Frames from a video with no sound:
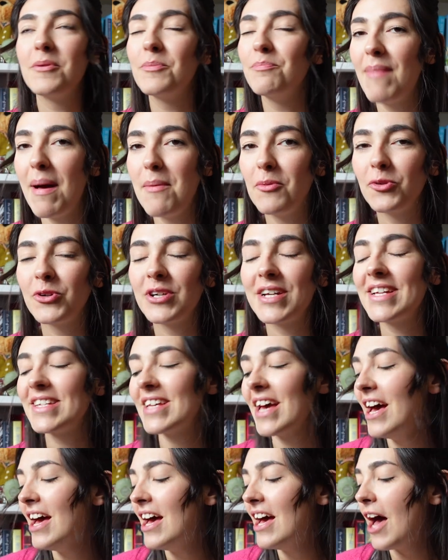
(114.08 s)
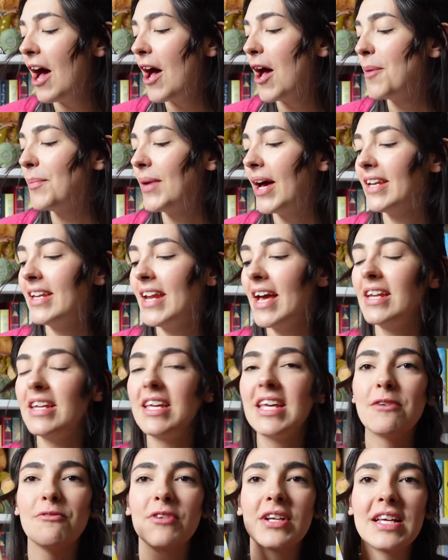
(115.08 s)
Memories. And then
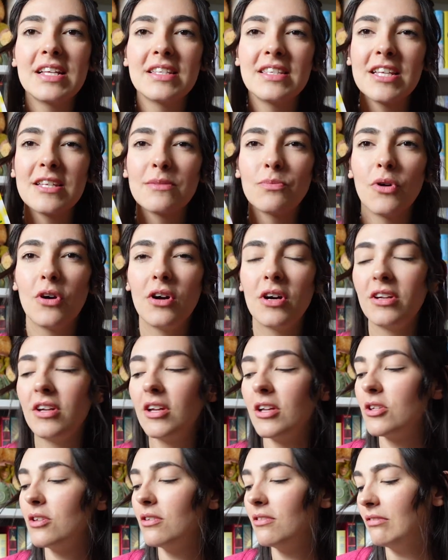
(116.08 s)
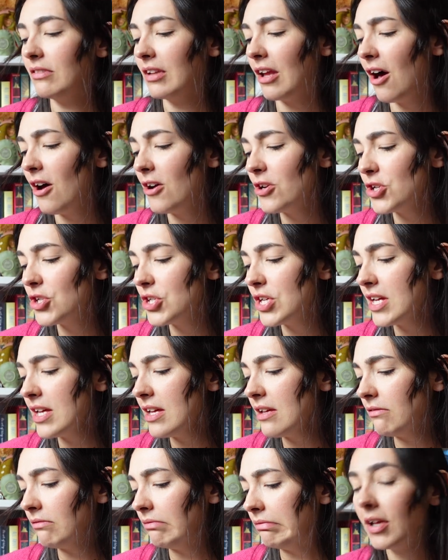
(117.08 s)
he released this one last
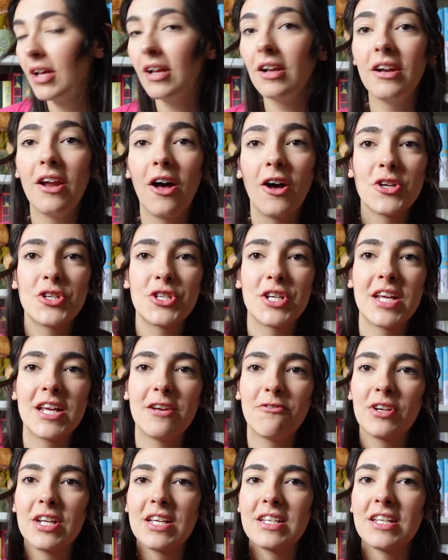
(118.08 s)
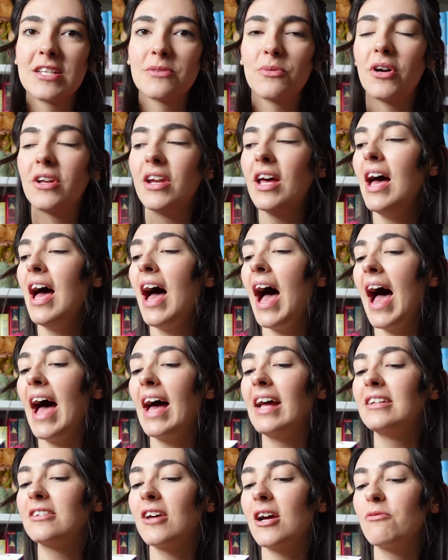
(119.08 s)
year,
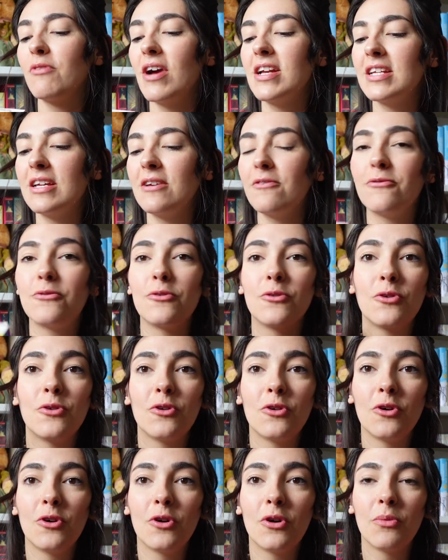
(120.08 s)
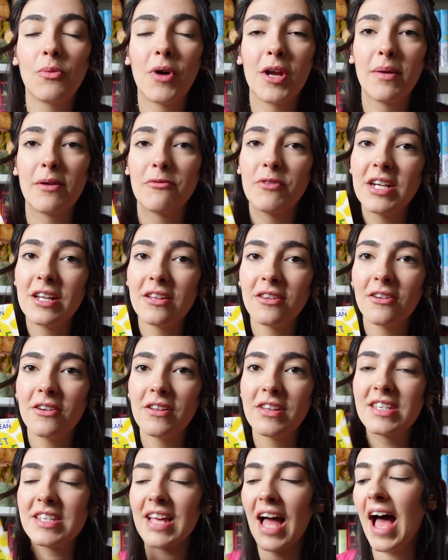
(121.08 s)
and I read it for one of my
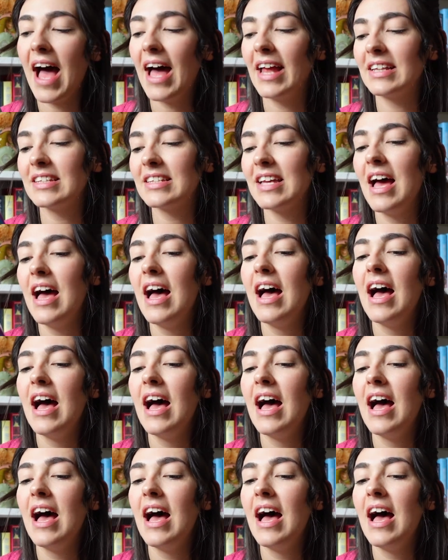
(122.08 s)
readathons and